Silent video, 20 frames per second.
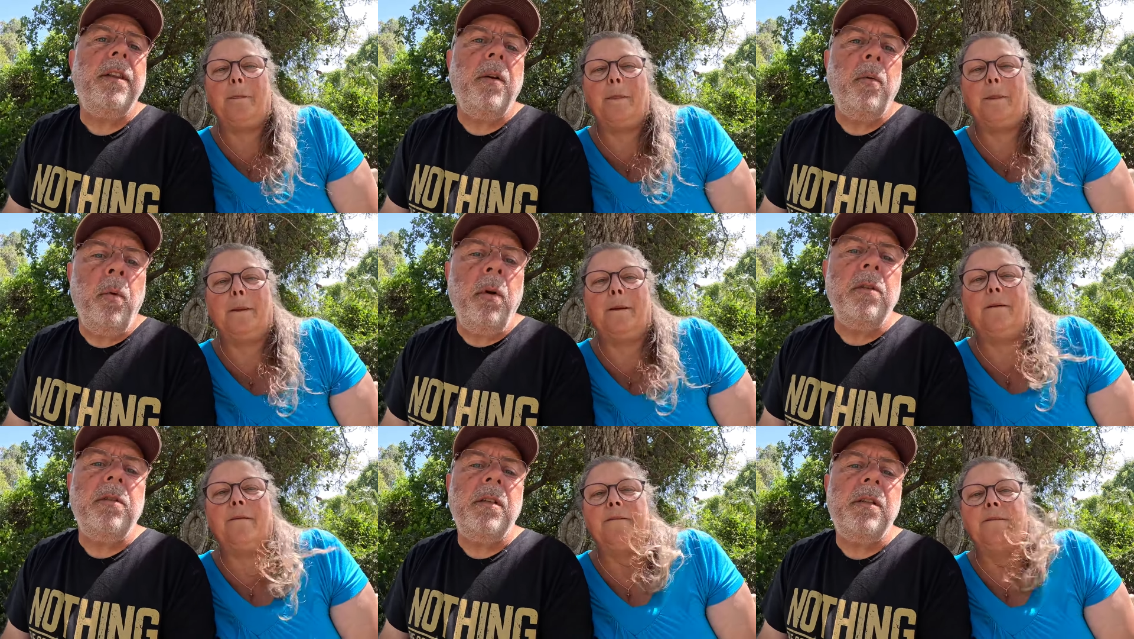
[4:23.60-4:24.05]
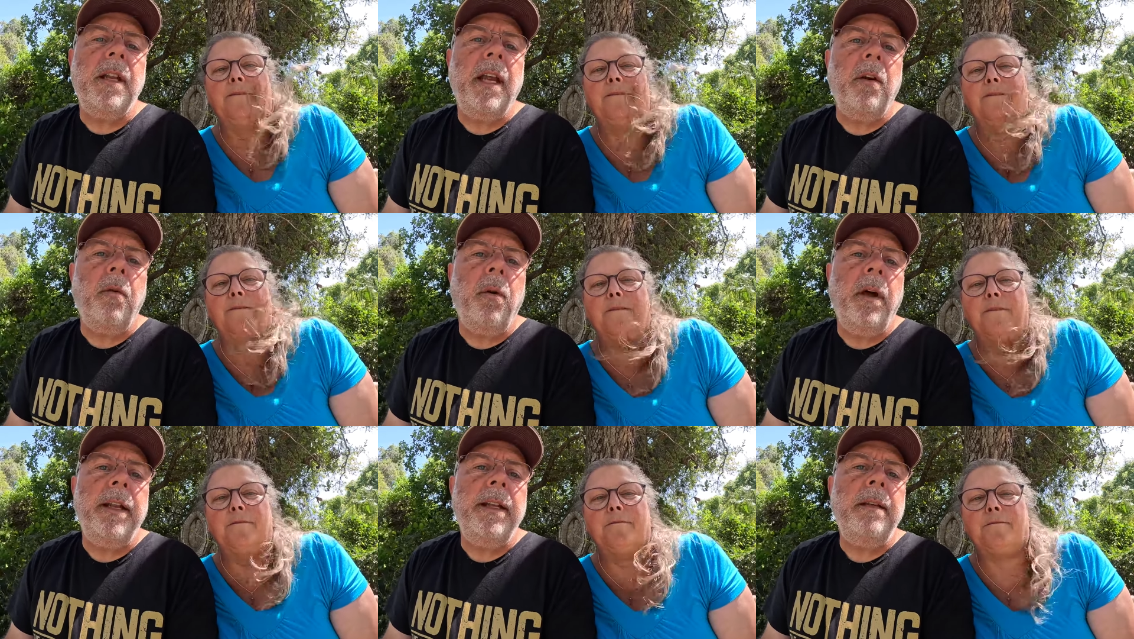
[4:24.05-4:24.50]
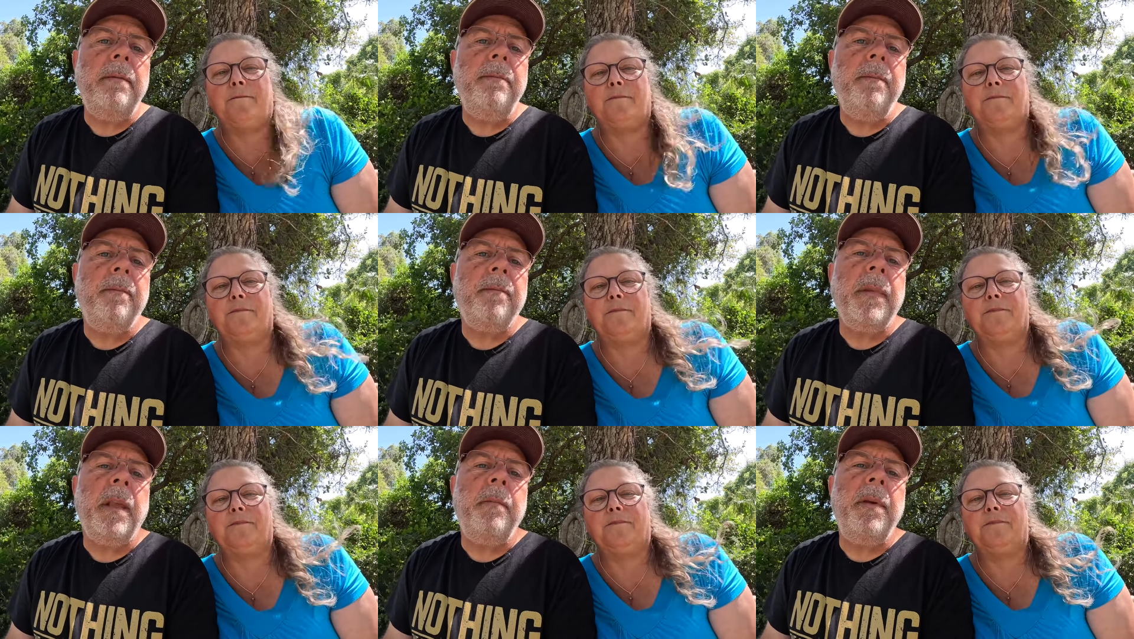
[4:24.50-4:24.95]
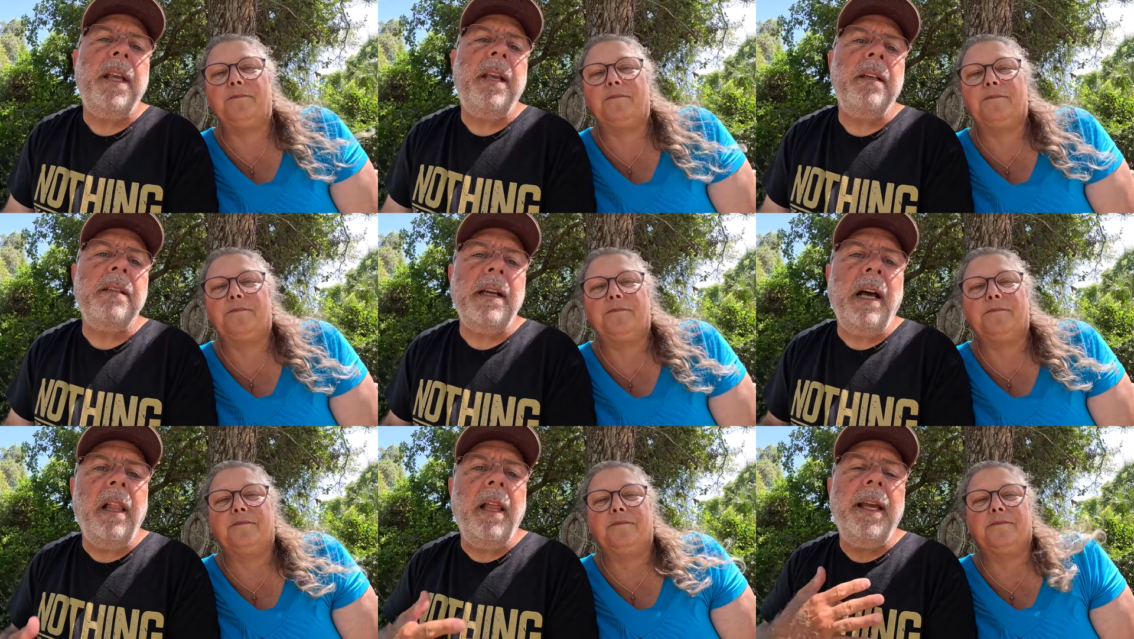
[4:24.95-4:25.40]
Speaker 1: that won't stay running
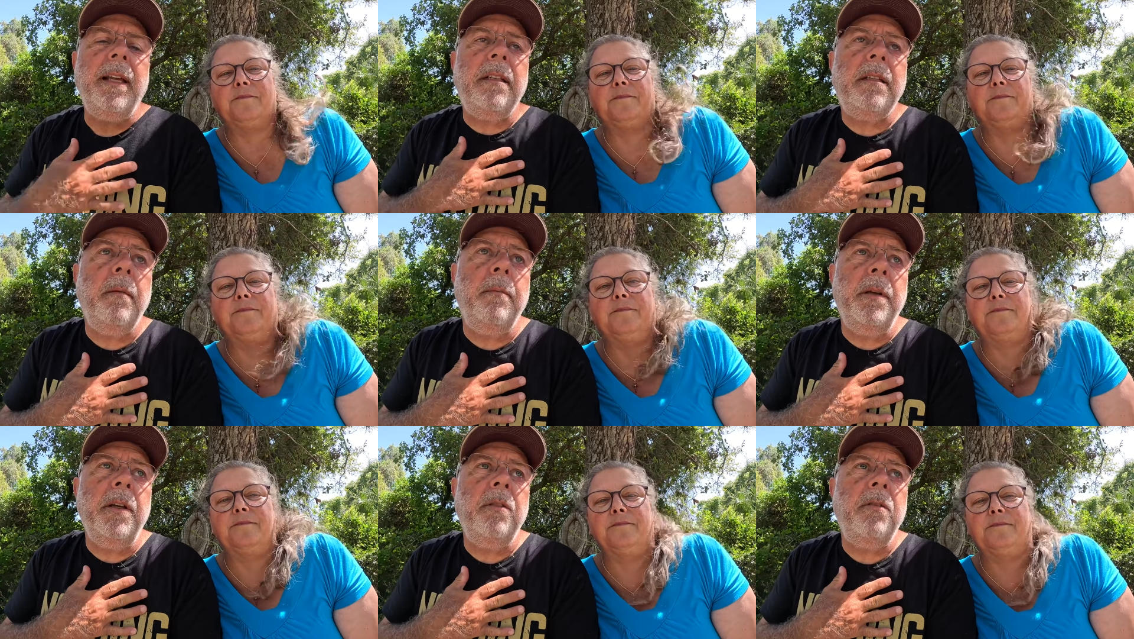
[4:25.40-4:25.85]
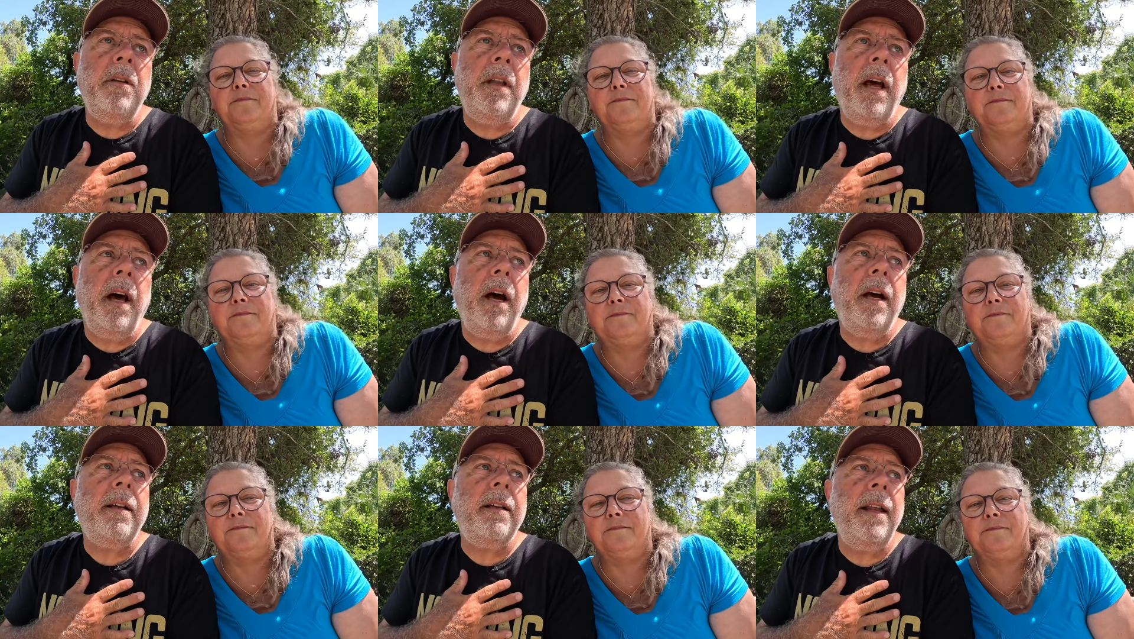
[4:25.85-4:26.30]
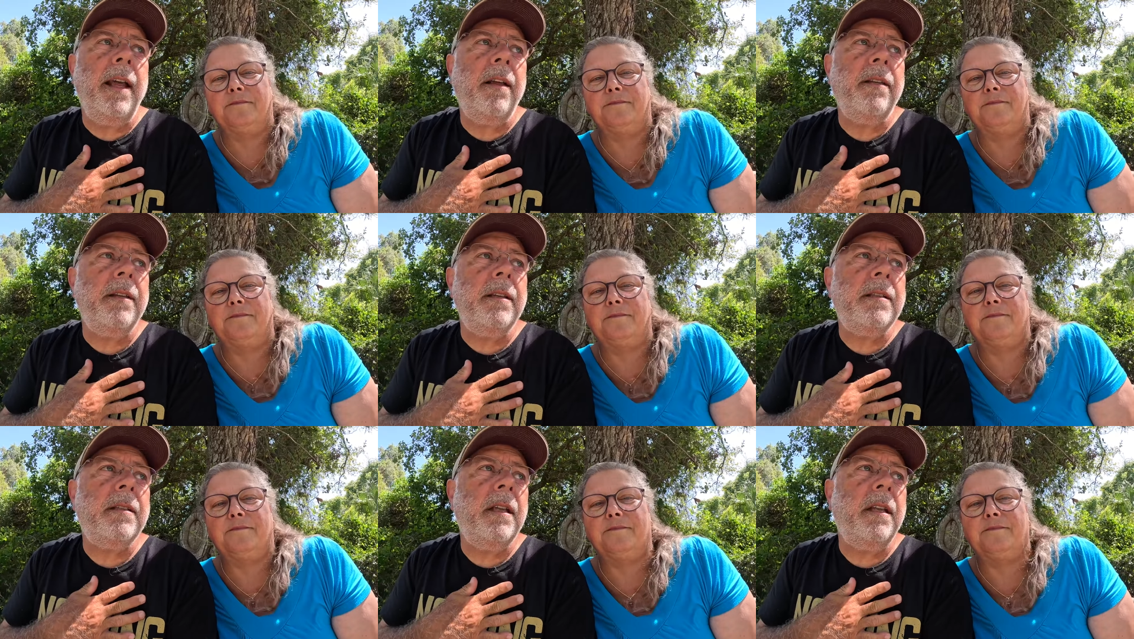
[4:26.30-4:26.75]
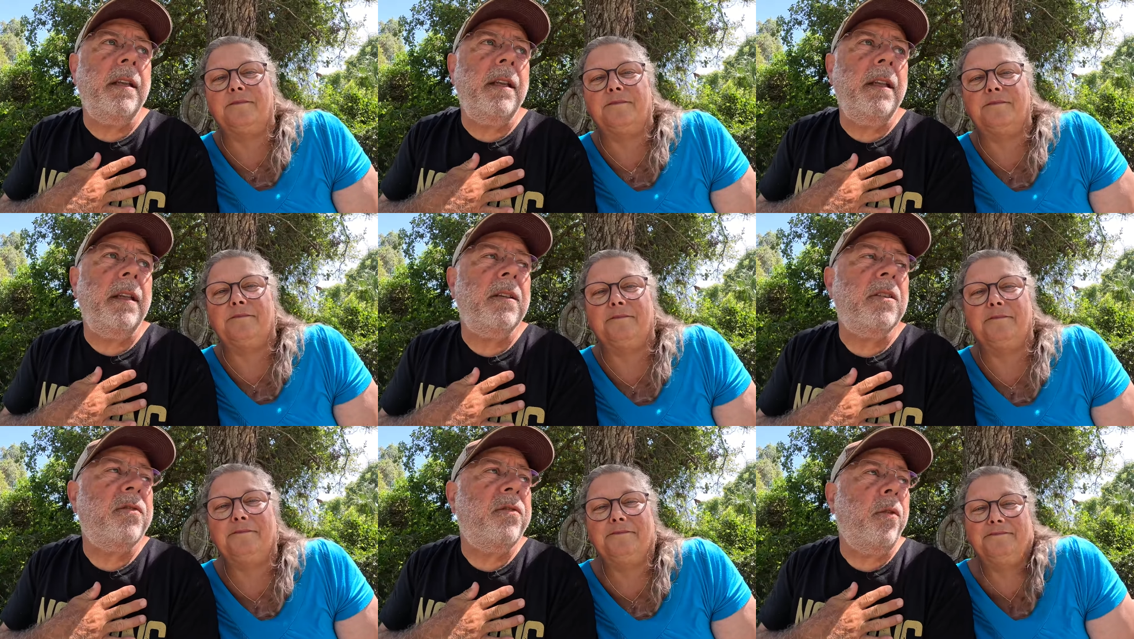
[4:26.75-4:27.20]
because I like to boondock now that
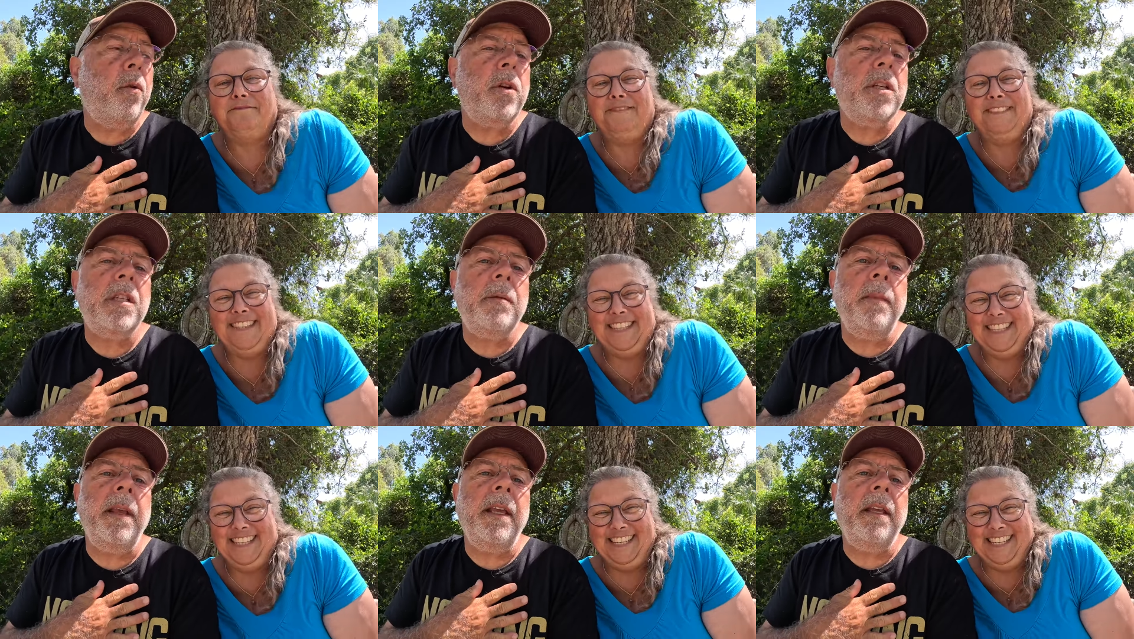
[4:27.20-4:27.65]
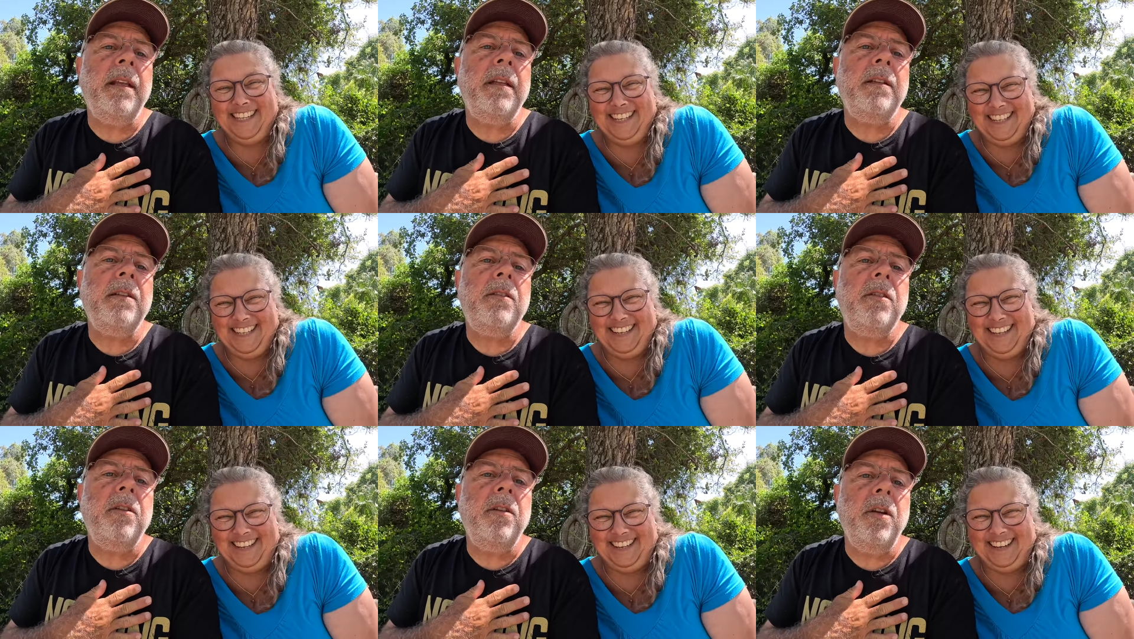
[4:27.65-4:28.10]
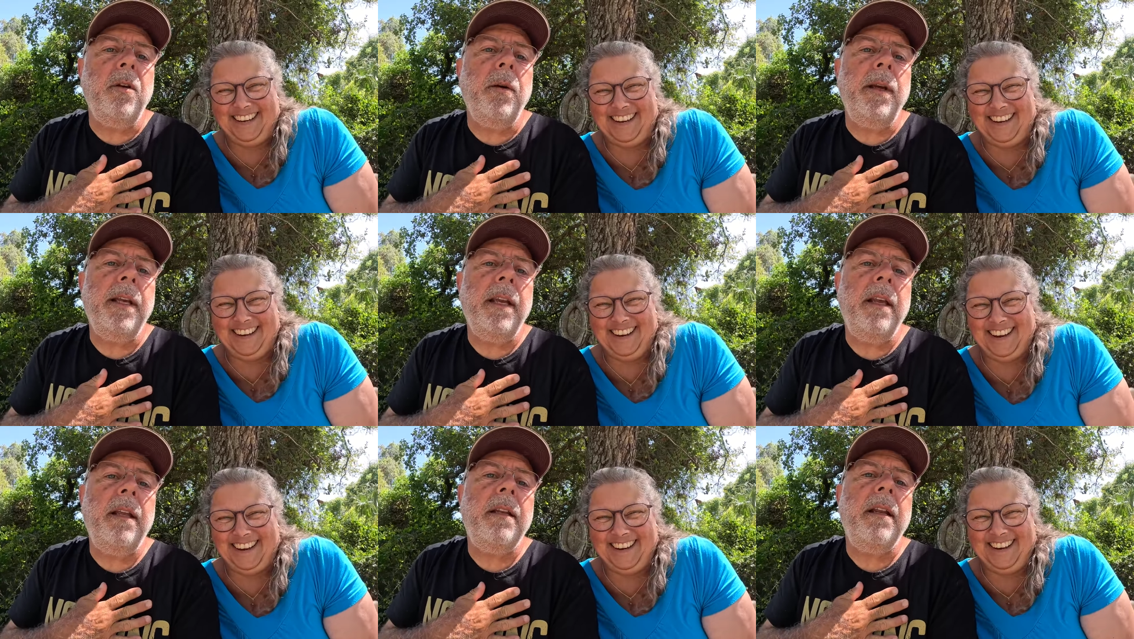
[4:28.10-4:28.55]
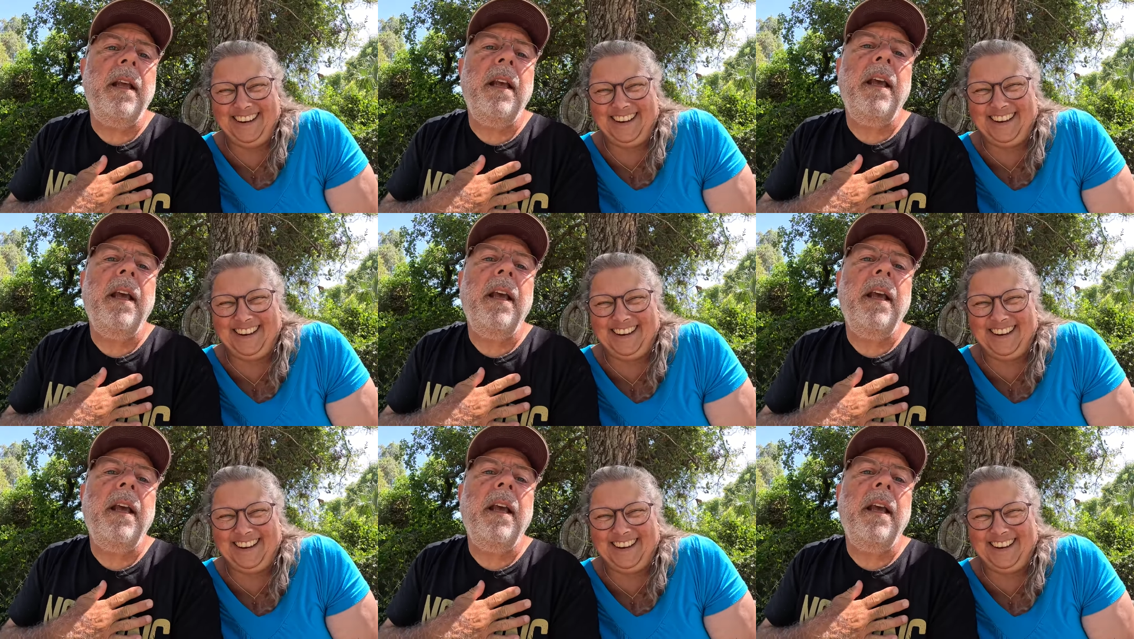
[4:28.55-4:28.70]
Cindy has forced me into doing it.